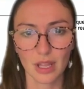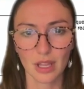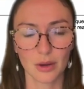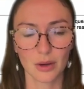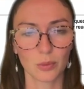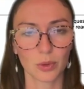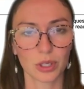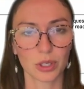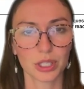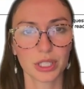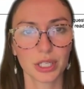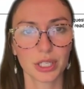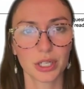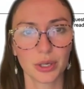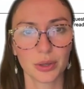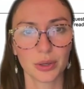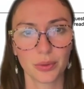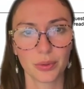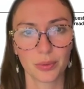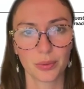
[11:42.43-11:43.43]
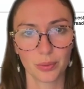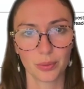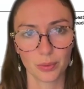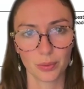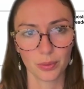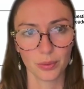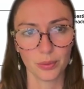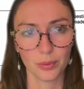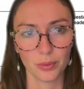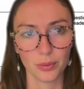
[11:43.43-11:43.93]
And we're going to go
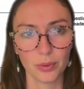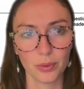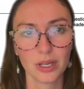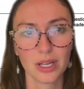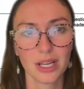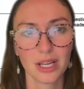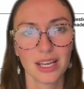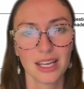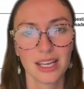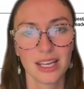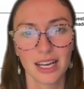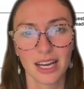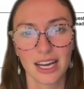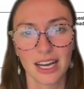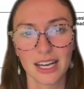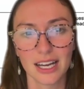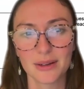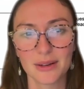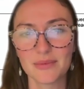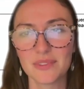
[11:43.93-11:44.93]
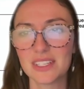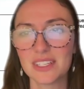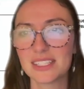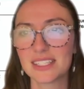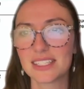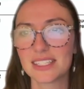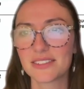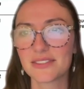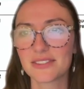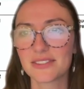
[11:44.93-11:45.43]
through
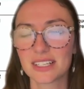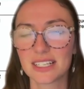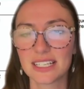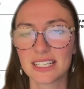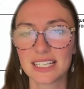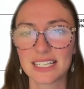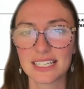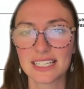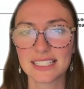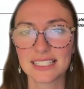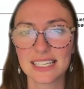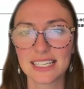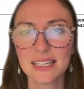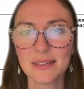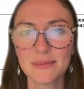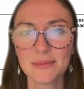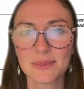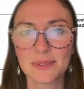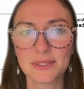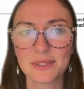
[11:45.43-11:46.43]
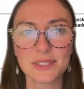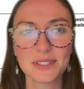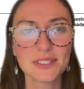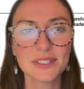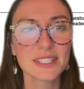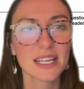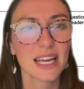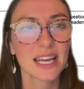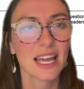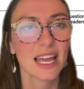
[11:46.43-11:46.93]
these different
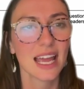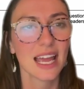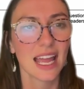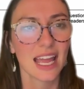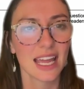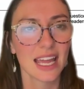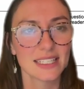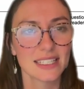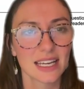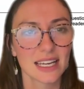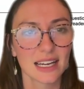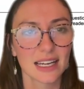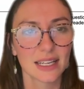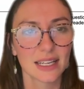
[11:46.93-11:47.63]
examples, and